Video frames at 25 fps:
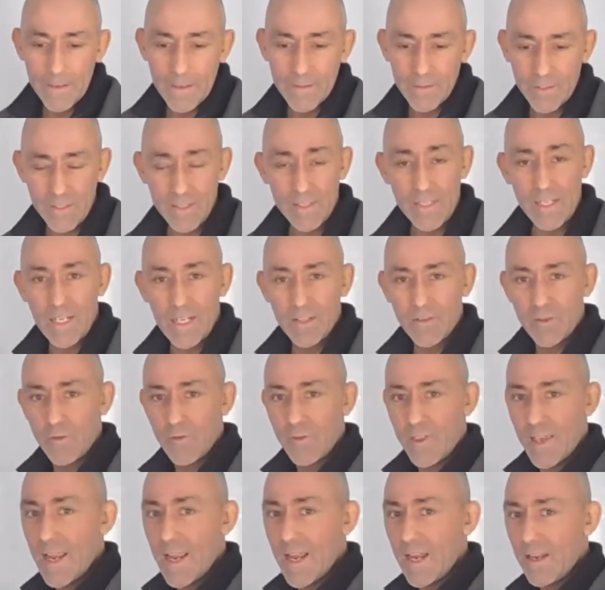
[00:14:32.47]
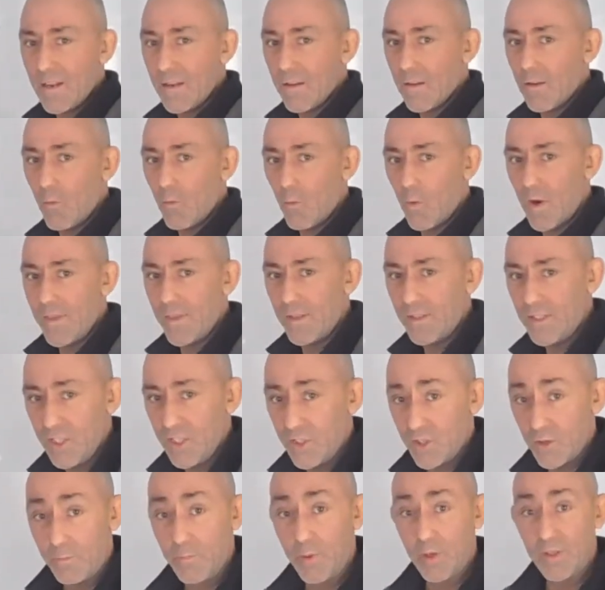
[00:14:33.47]
Do you see? And so then when the
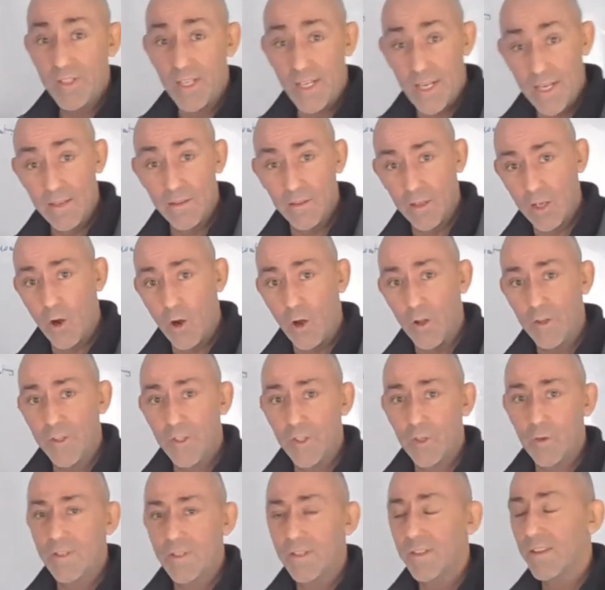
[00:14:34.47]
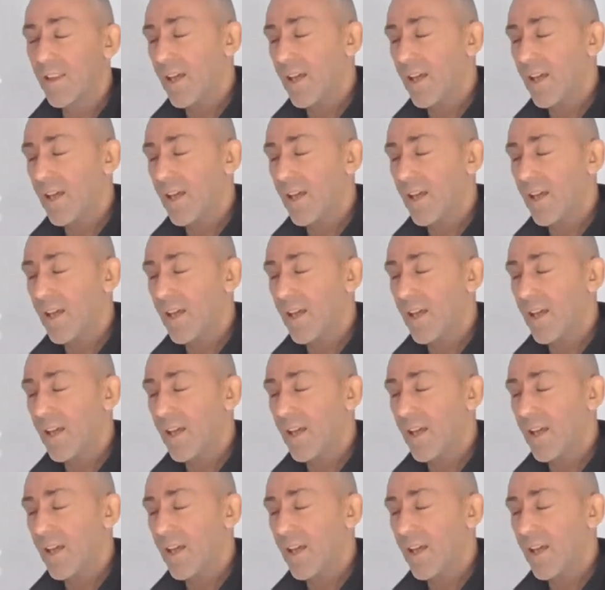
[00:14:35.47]
teacher puts in the consequence,